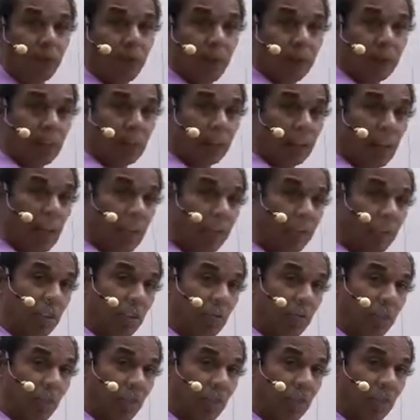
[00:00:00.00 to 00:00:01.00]
When the time
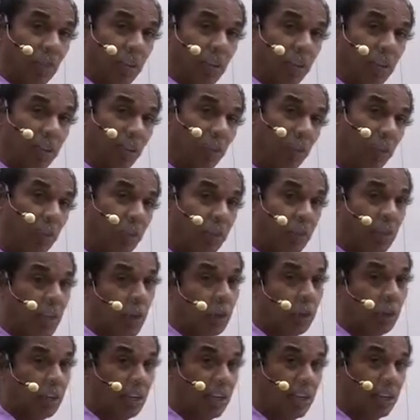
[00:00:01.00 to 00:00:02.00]
is specified, if we
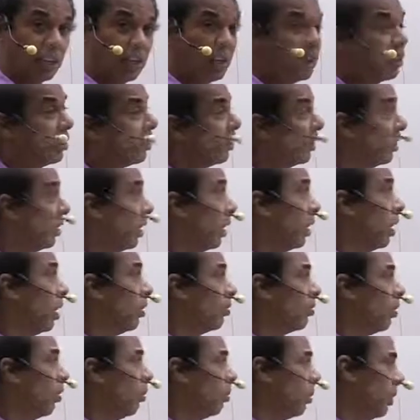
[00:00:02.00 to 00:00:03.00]
have relation, then
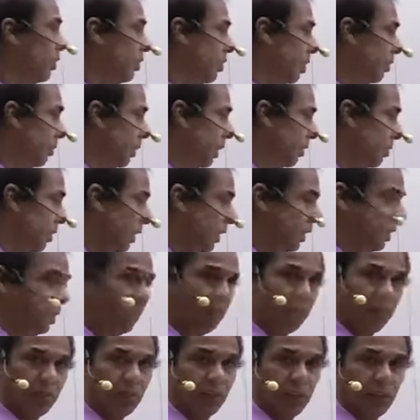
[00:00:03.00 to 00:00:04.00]
also present perfect
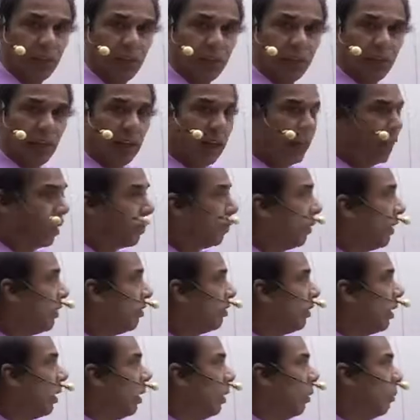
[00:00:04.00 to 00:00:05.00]
tense. It
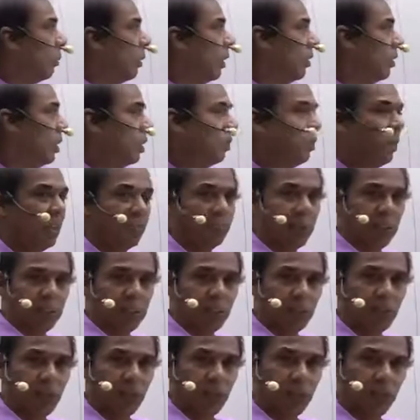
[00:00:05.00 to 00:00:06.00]
means present perfect
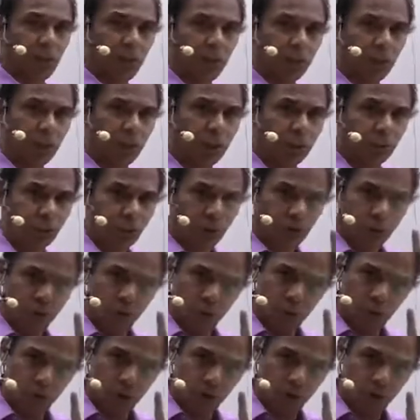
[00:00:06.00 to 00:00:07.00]
tense is used in 2